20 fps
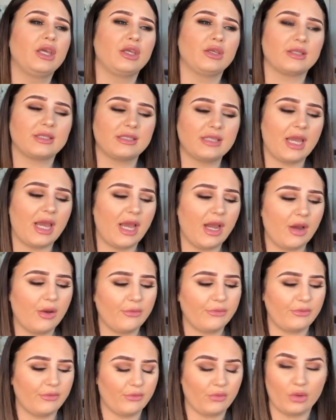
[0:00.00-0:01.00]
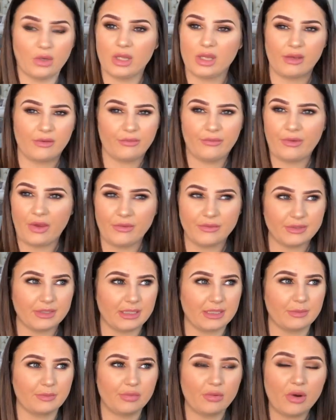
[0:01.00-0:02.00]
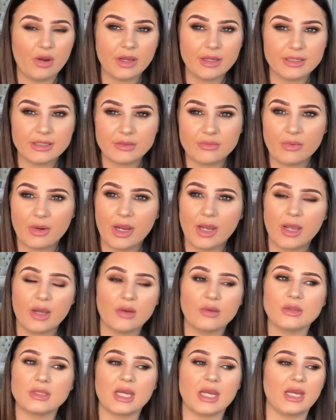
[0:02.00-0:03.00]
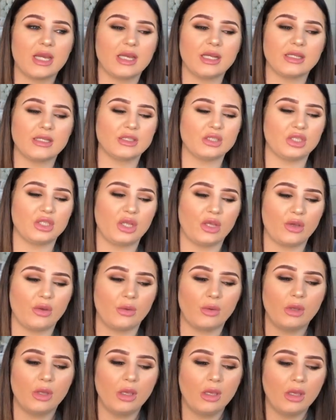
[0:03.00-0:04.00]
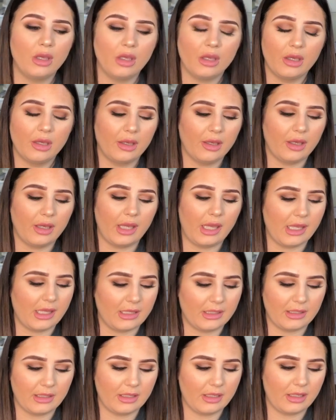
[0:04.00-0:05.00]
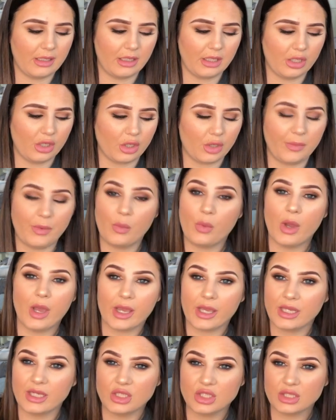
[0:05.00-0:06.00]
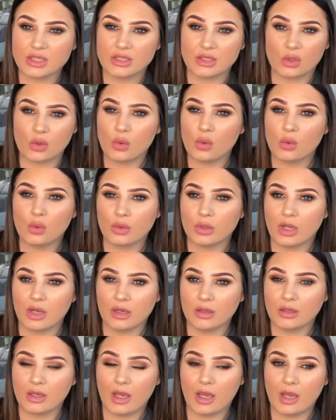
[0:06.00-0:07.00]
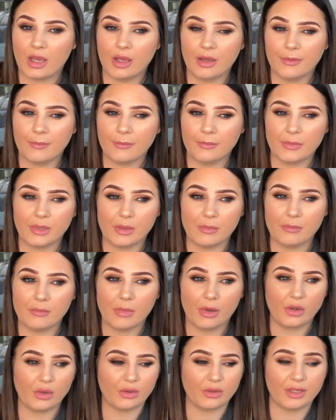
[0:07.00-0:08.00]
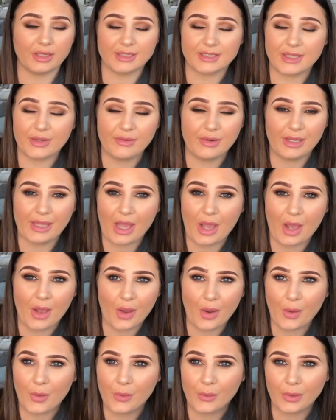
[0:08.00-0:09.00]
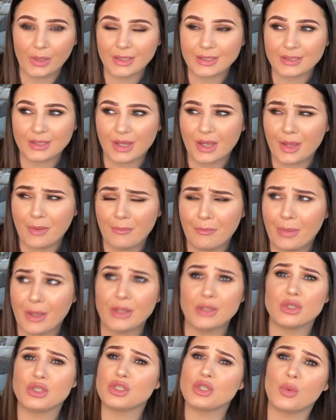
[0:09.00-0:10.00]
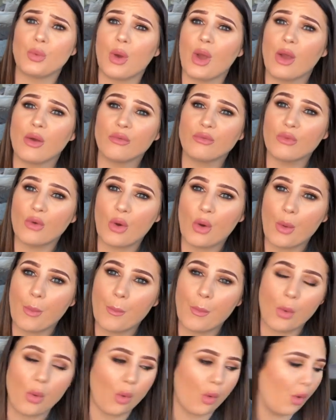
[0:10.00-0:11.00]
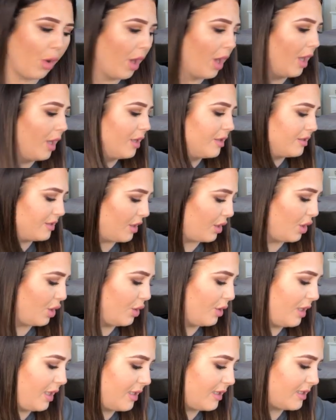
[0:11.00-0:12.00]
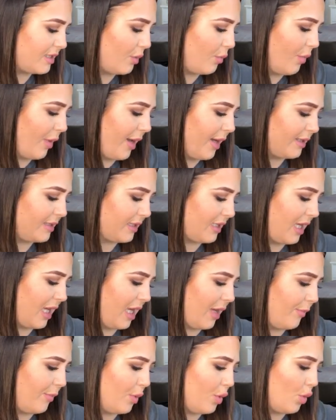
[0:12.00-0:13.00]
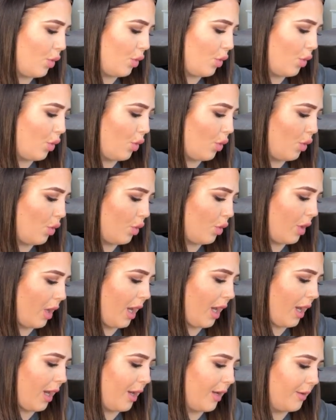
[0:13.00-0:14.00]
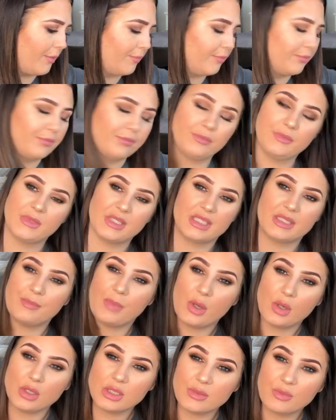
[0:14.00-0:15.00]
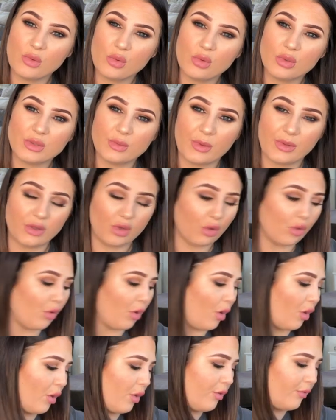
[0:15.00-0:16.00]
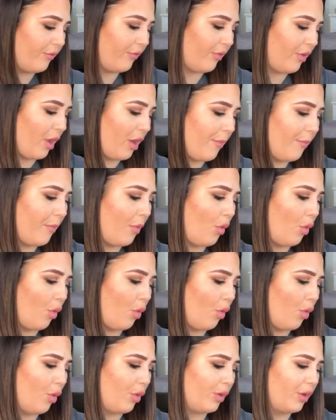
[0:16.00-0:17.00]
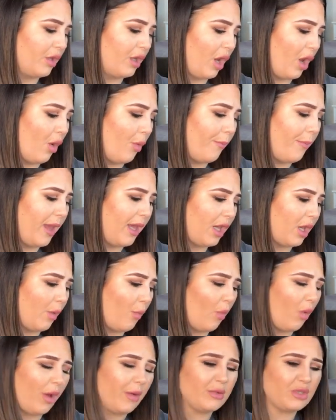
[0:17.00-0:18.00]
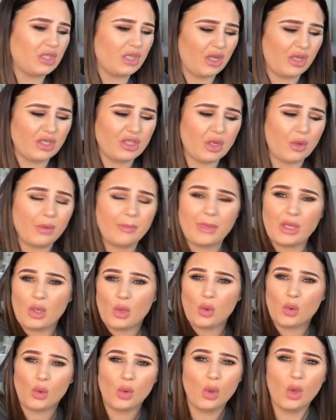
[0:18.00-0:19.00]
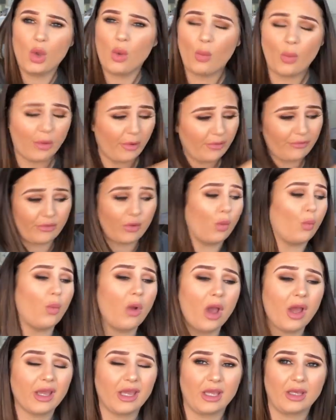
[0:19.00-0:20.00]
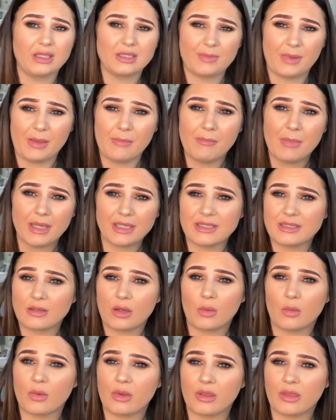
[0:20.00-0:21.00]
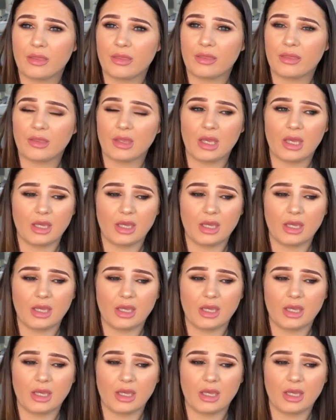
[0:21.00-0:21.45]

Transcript: yourself, you've got like 5 or 6 brides around, and you know, you could be working in just a corner. You might not necessarily get a whole entire bench to work from, or so you need somewhere to keep your disposables when you're over them, or you know, makeup wipes. You know, you don't want to be wherever you're working to be messed up with